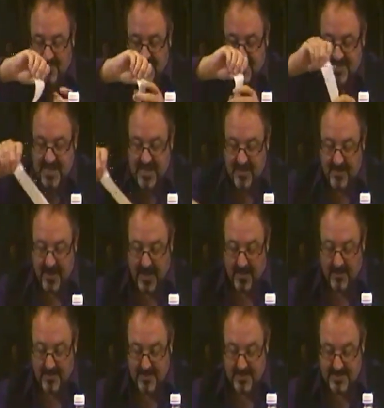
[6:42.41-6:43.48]
stick
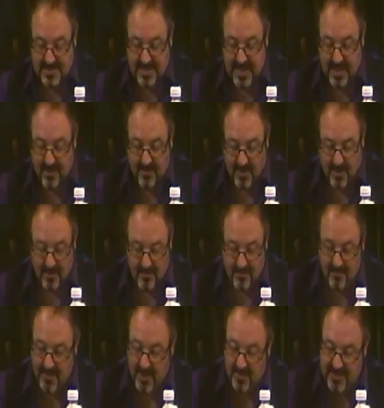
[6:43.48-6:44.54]
that together.
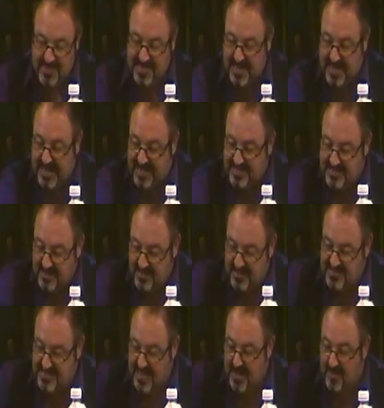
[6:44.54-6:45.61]
Now this is
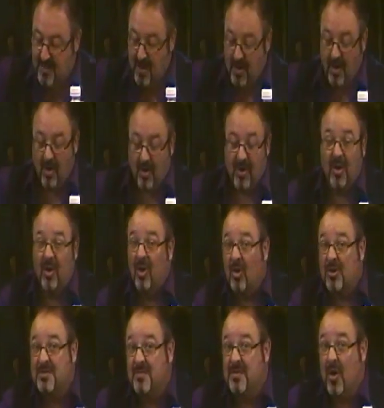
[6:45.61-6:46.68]
the same on a
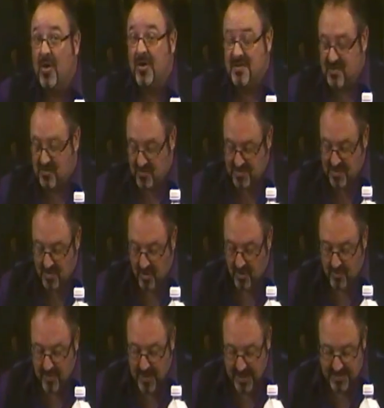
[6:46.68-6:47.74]
lot of dinosaurs and a
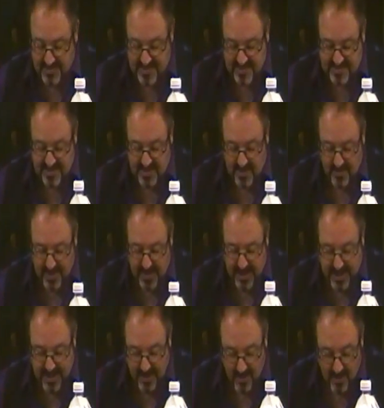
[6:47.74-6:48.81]
lot of makes, this little bit
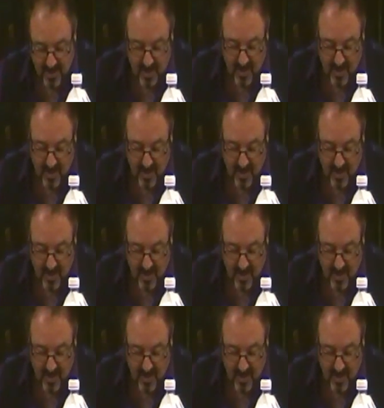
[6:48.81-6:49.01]
here,